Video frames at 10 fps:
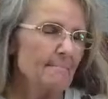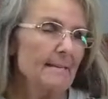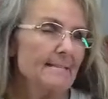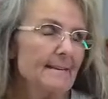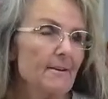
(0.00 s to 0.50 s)

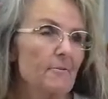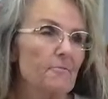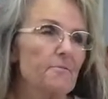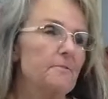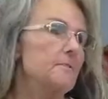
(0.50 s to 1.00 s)

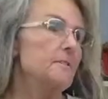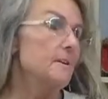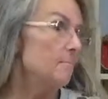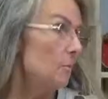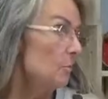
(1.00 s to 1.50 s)
myself.
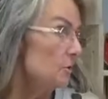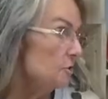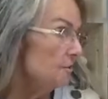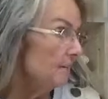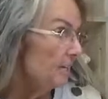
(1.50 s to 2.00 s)
But once
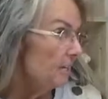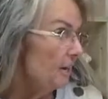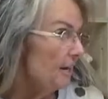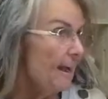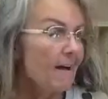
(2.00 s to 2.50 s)
you get it
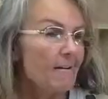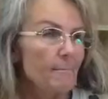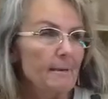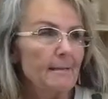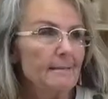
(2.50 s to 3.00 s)
cut out, I
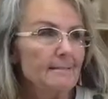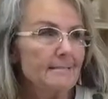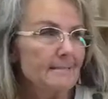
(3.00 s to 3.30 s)
mean, it